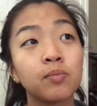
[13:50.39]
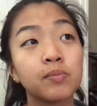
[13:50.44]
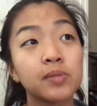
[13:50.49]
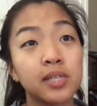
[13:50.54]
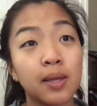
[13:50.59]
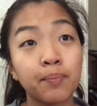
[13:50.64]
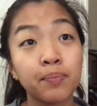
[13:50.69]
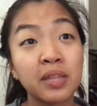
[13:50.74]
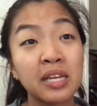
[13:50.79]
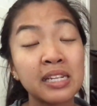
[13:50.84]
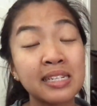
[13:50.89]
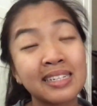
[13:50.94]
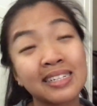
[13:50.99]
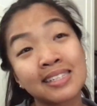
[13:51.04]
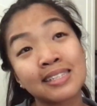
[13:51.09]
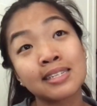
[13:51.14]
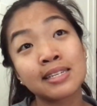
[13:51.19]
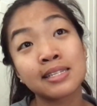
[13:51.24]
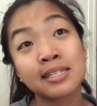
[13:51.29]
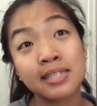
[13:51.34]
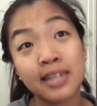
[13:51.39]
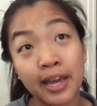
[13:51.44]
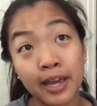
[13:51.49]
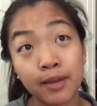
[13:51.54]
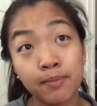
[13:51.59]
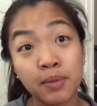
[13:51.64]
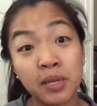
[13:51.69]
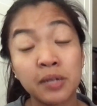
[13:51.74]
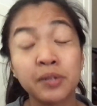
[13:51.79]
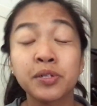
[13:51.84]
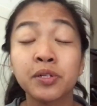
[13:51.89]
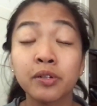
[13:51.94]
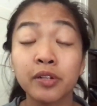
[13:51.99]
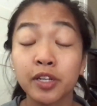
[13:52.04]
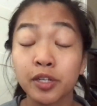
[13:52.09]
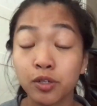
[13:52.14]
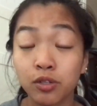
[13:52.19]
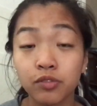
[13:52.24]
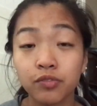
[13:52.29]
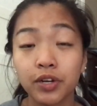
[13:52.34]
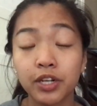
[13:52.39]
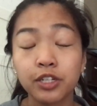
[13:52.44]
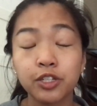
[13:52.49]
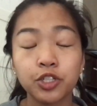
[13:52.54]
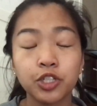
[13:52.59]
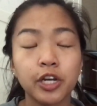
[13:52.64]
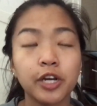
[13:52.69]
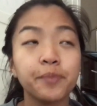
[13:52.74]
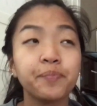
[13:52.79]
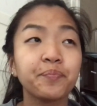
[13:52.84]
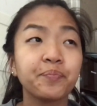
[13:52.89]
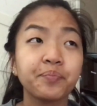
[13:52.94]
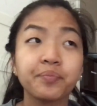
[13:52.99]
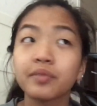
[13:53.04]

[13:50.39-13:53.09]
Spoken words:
something to sustain me until I do find a job,